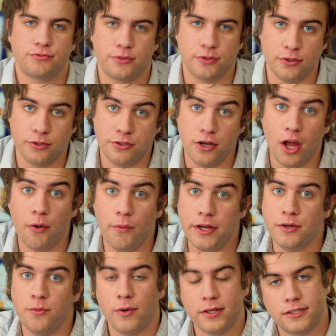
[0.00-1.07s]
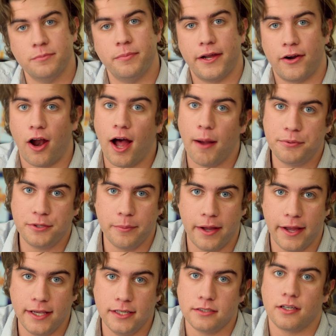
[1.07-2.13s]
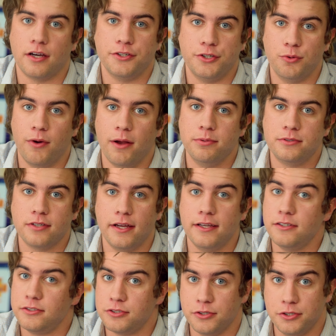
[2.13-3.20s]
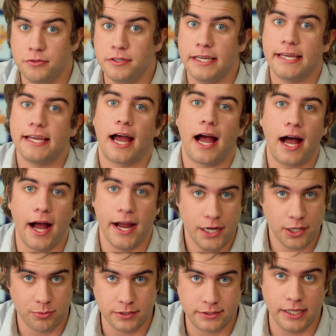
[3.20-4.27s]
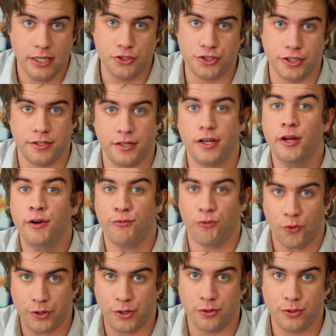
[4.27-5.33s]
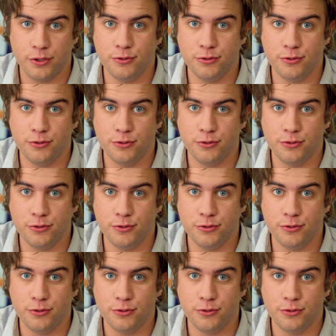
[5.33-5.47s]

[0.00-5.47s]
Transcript: for knowing what to better optimize on your website so you get higher retention for your